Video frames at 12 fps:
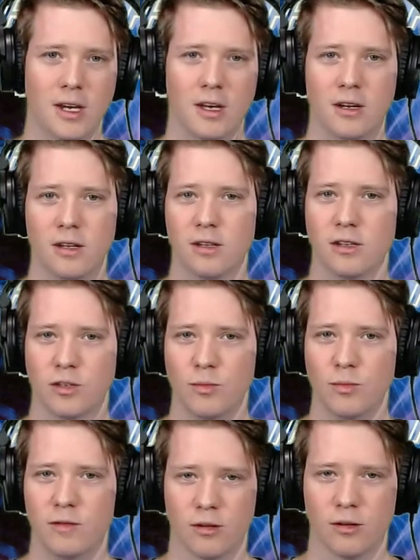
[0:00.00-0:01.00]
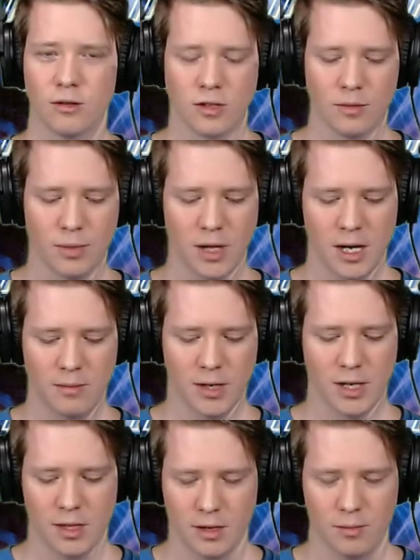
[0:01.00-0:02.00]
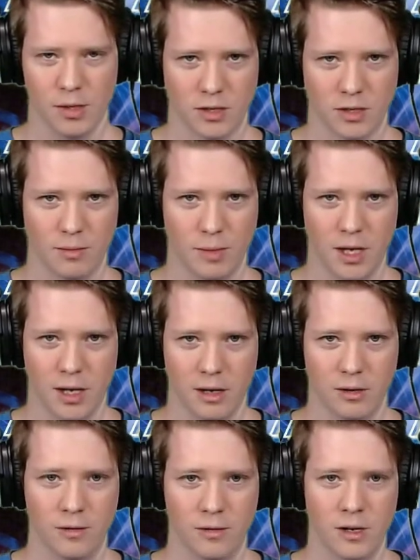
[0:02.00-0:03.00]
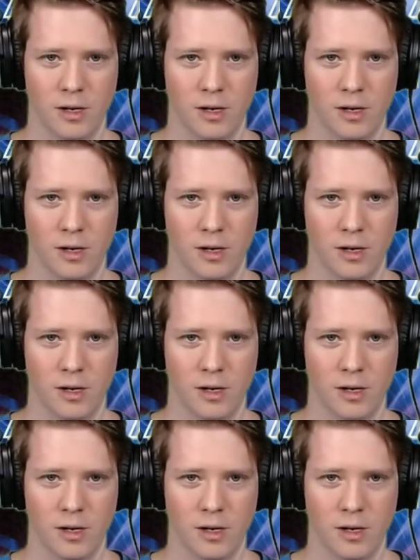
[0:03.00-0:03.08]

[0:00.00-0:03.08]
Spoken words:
And in this movie, there was a blind man that plays the piano.